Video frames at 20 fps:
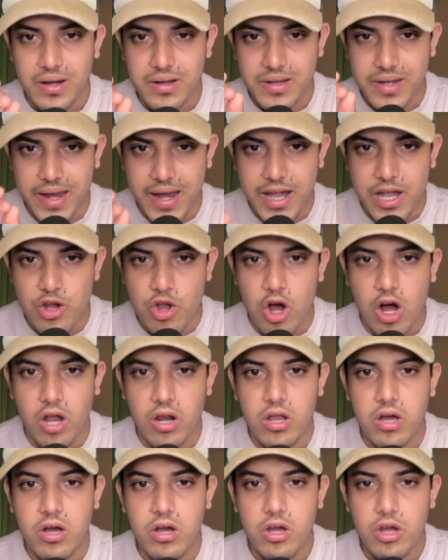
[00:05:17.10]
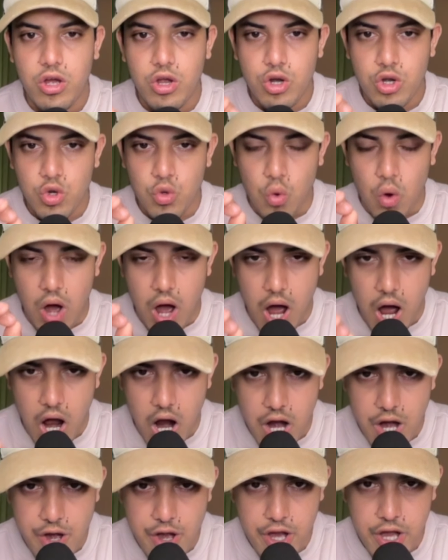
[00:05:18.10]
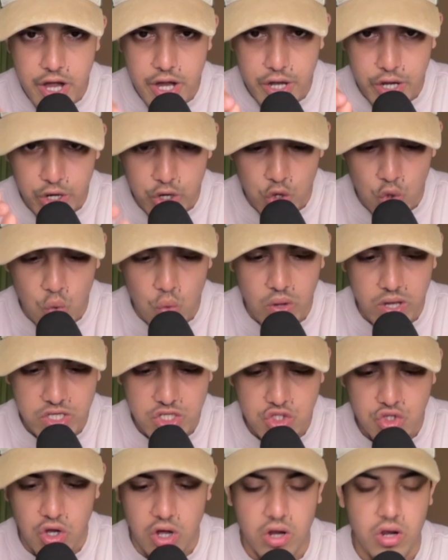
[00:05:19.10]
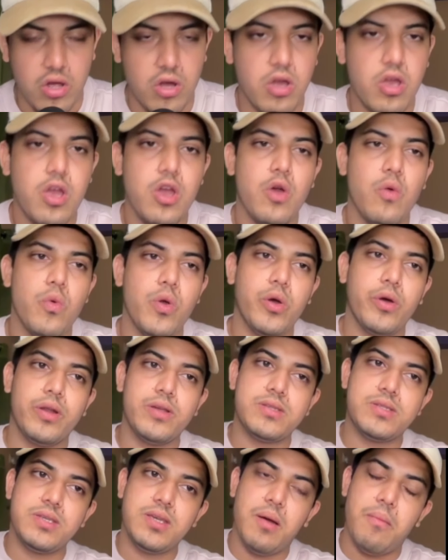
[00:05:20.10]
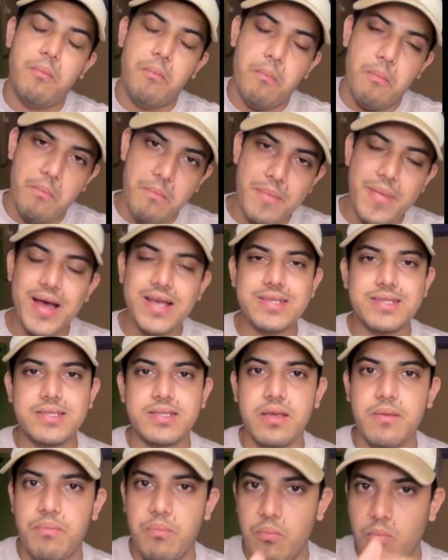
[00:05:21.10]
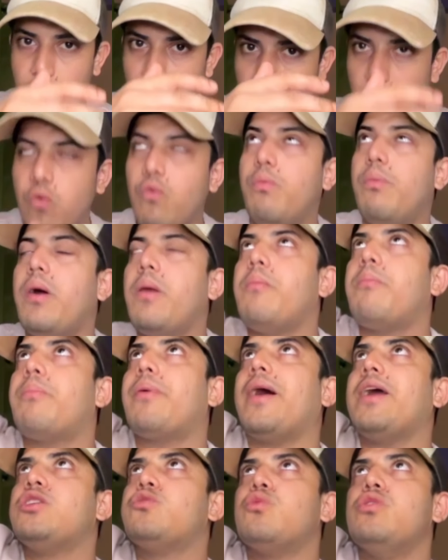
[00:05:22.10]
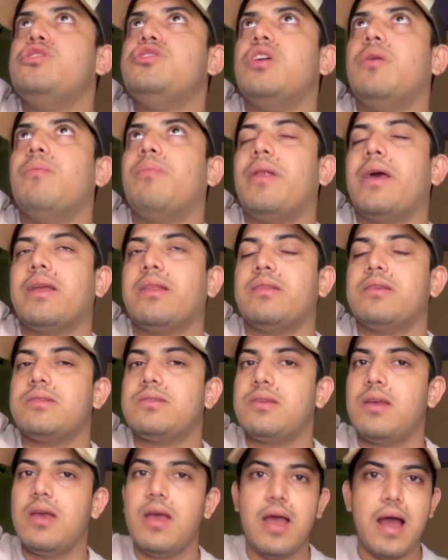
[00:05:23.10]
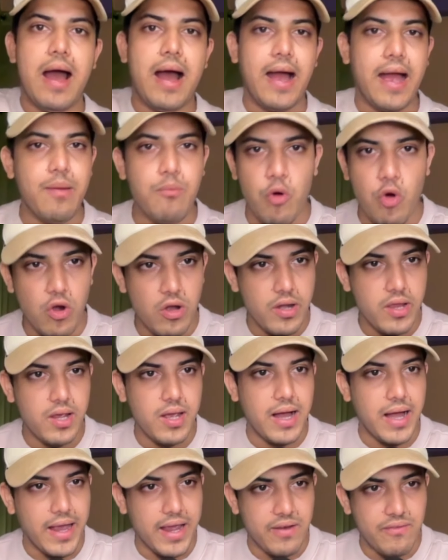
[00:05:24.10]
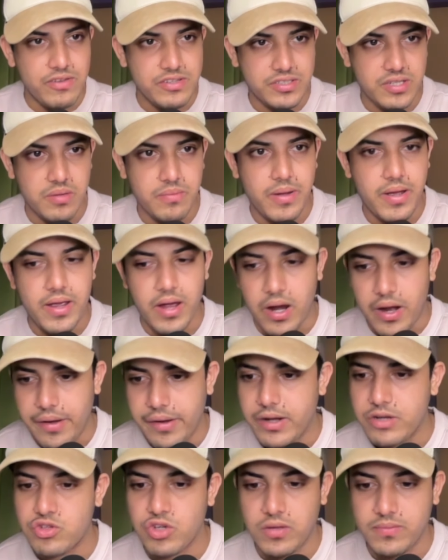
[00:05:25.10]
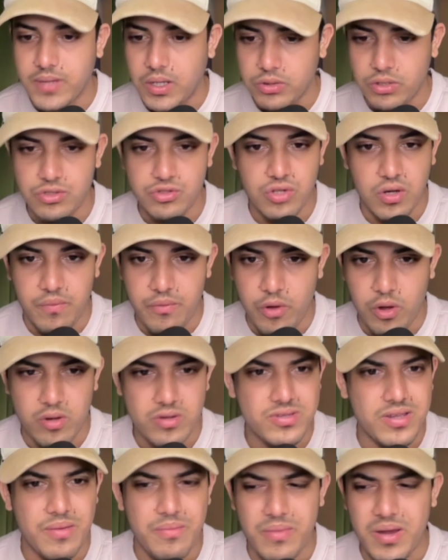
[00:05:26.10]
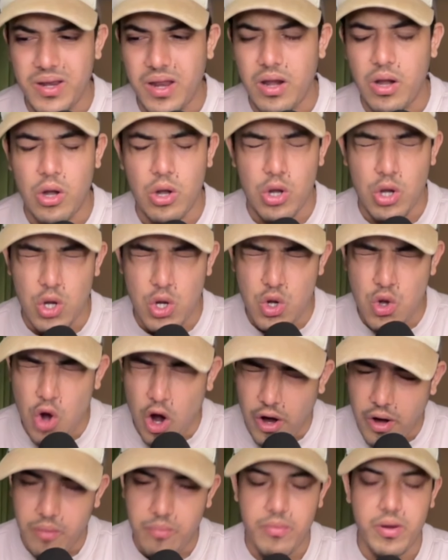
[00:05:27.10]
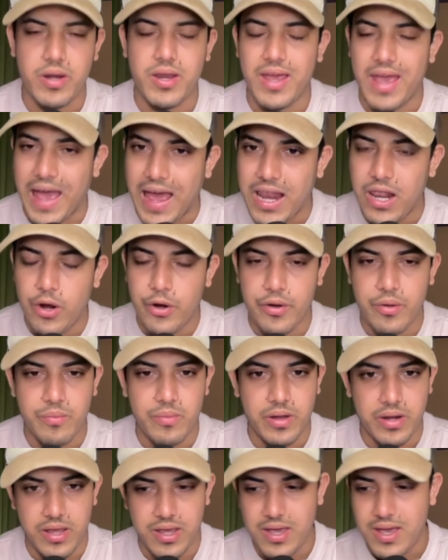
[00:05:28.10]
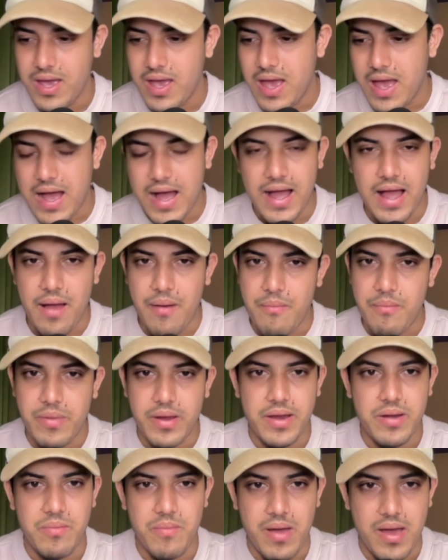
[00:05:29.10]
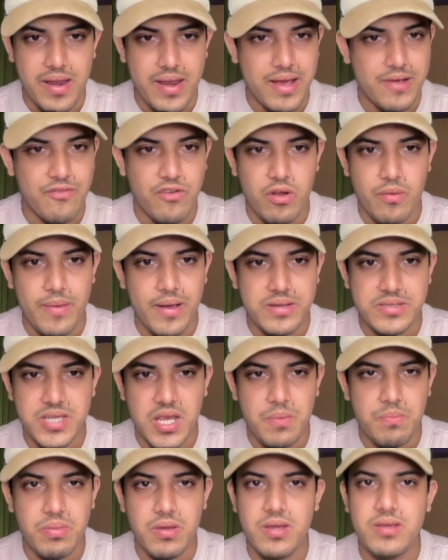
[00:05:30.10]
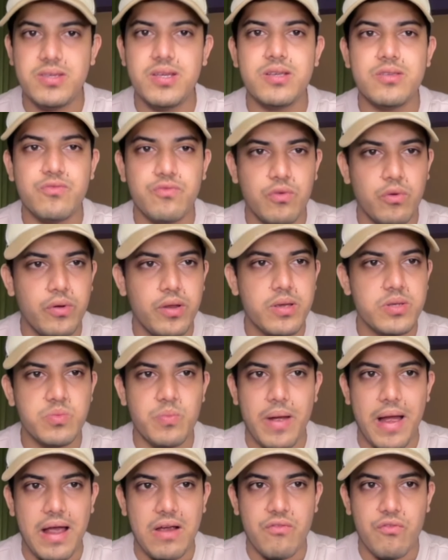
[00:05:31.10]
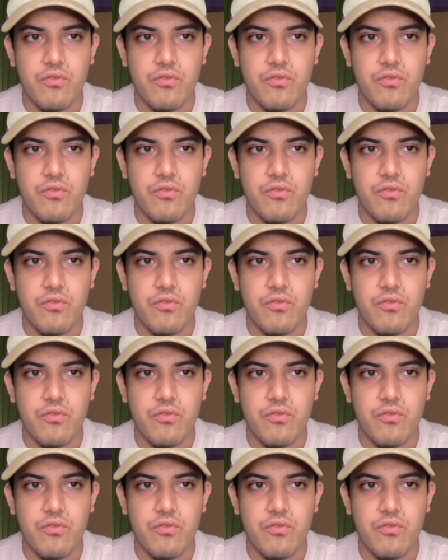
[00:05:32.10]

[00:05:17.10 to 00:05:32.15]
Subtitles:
$10 to $100. We're gonna see a massive movement. Price will jump like this. I am holding. I invested my hundreds of thousands of dollars. I made a lot of money. Hell lot of money I have made, man. From XRP, just few days back